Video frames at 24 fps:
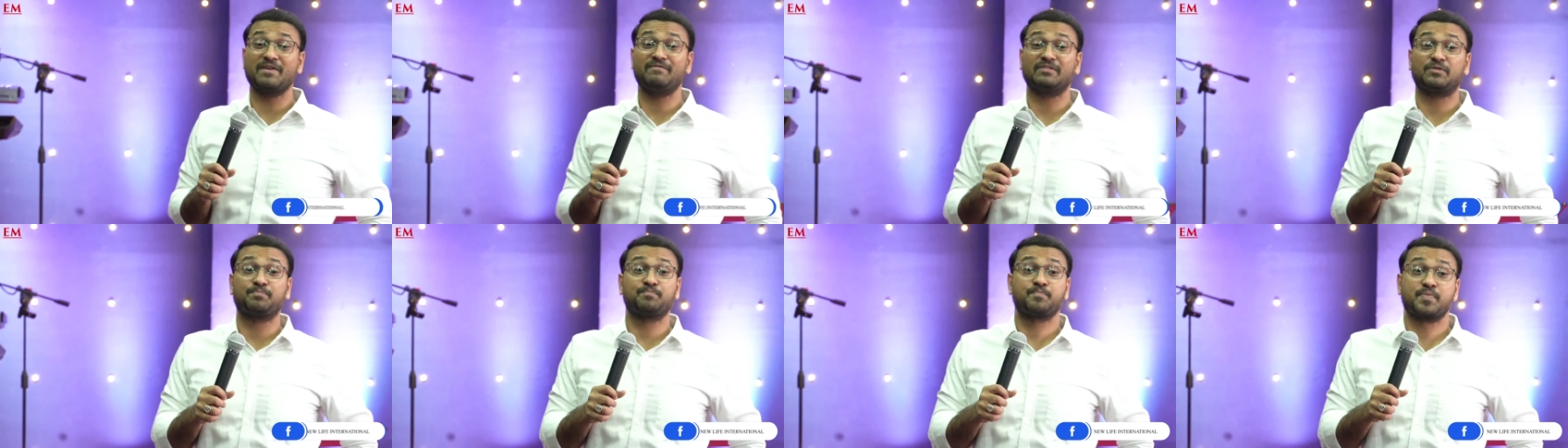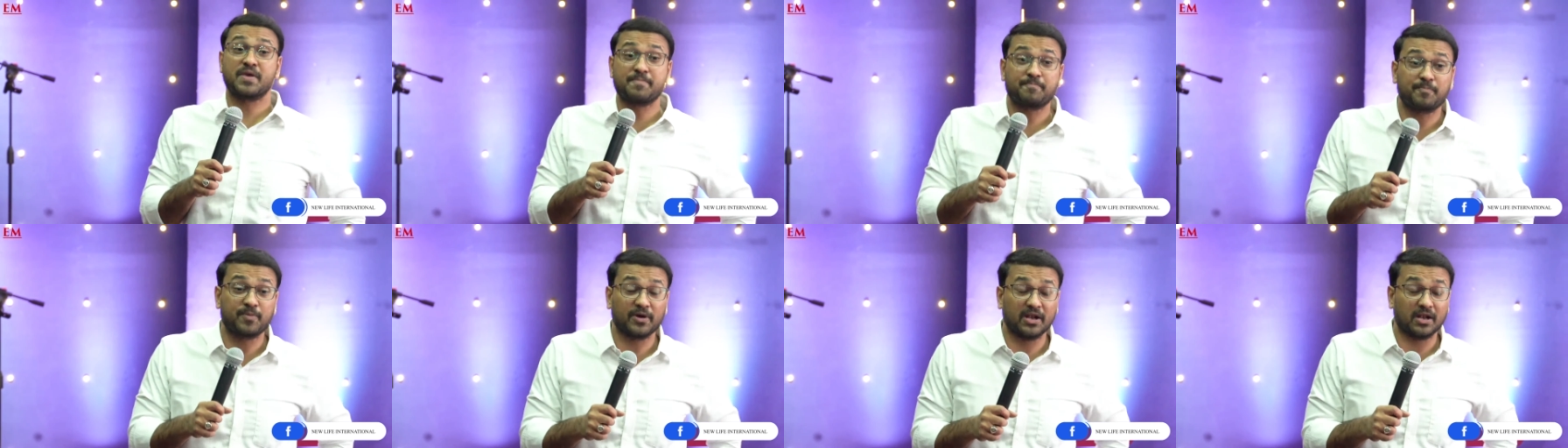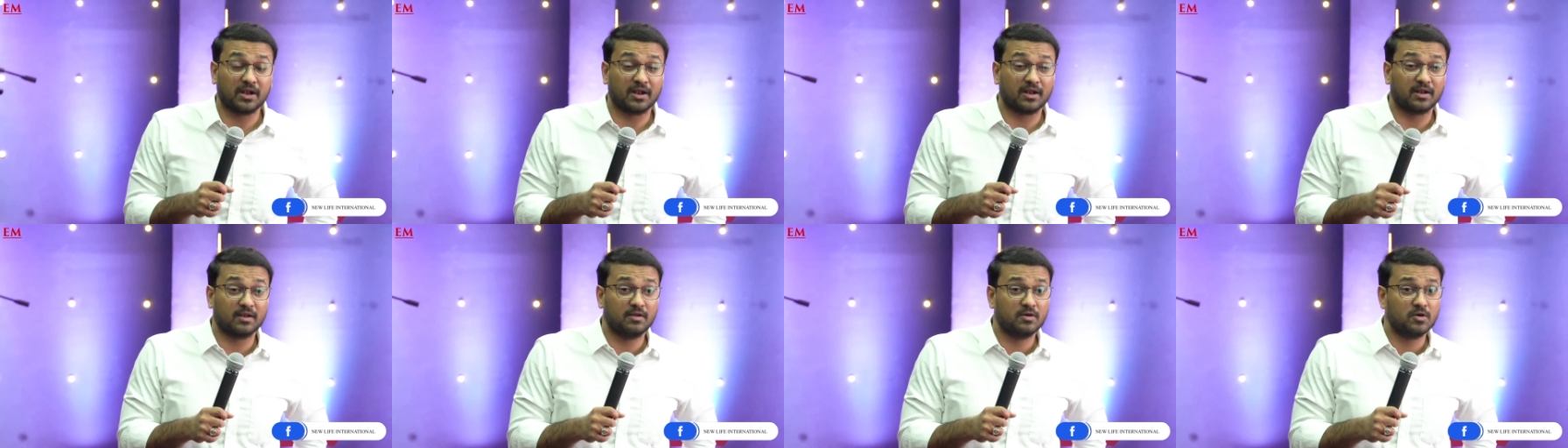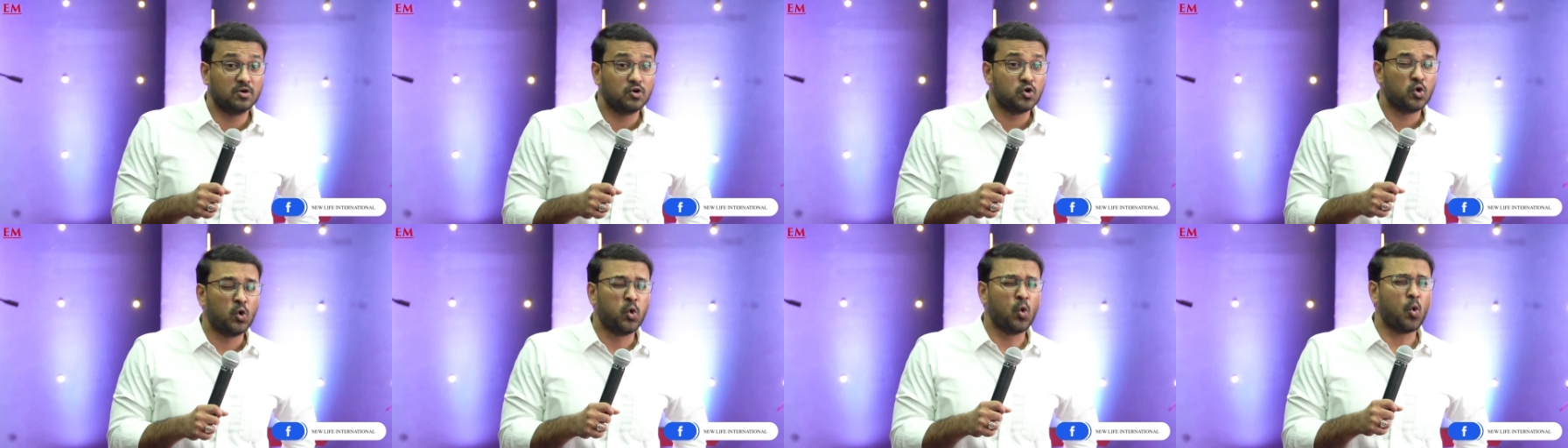with people
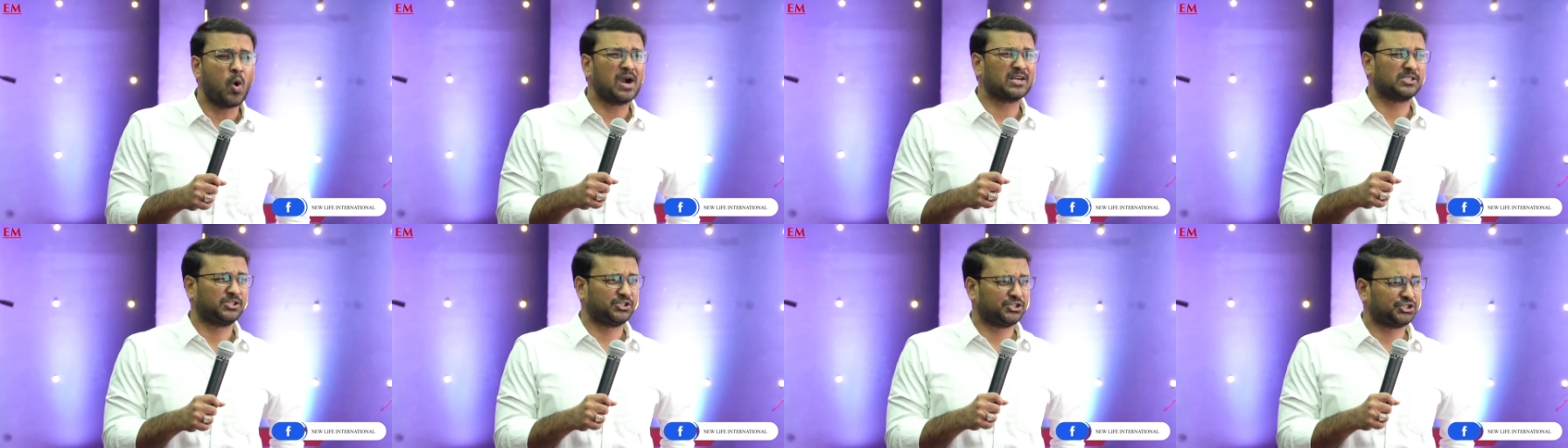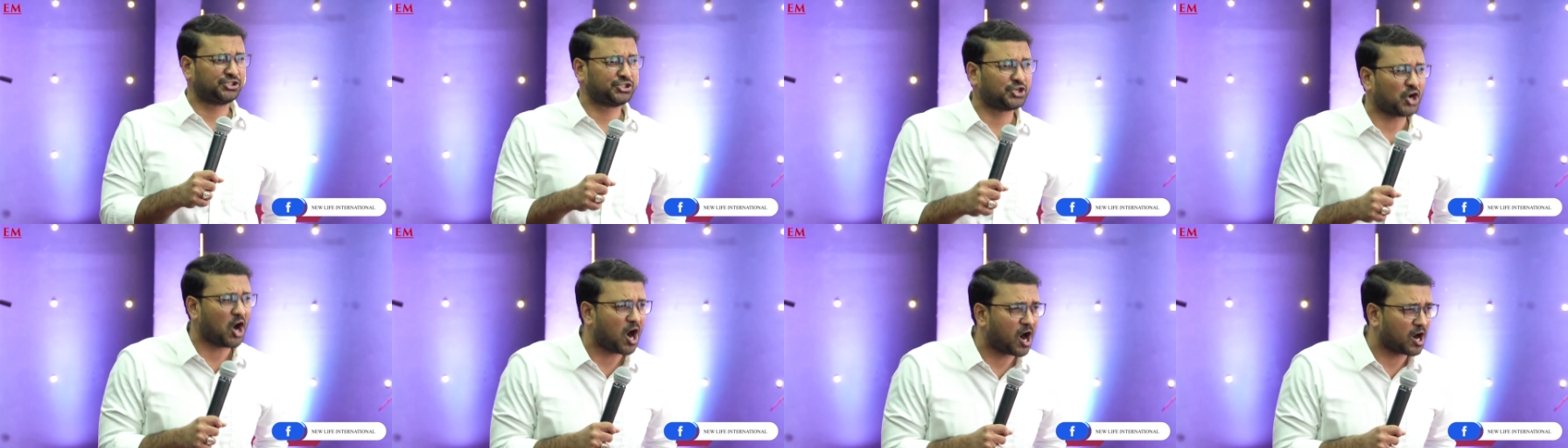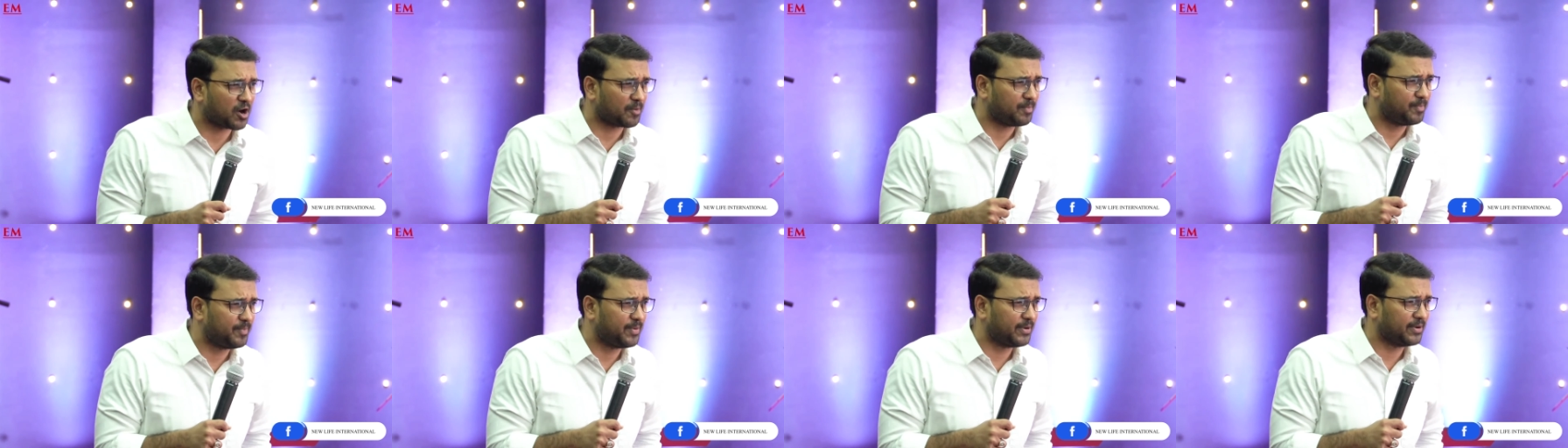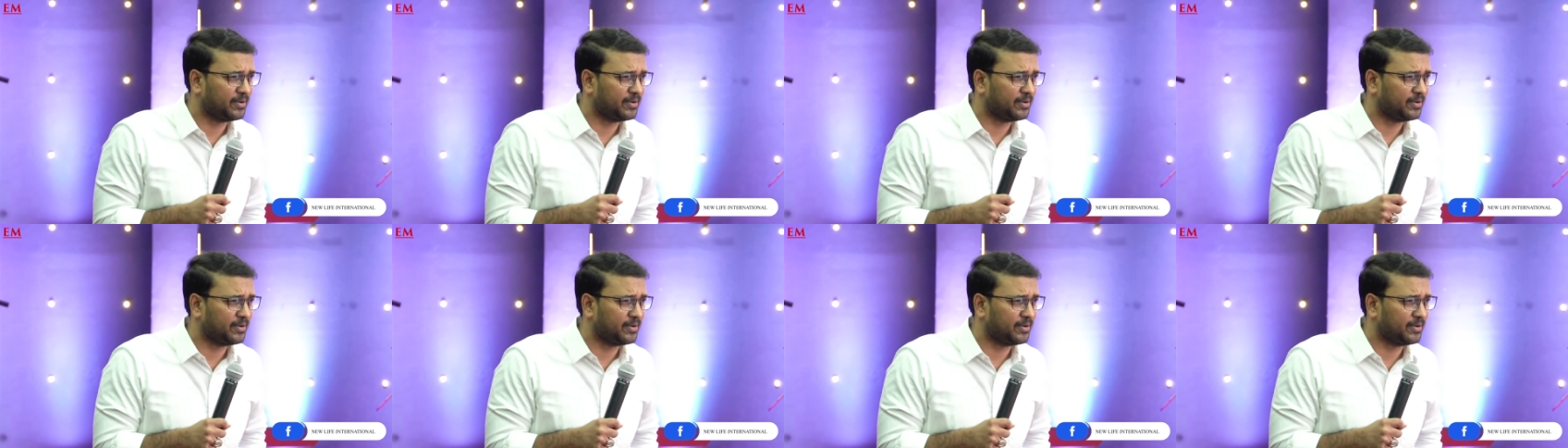who are sharp.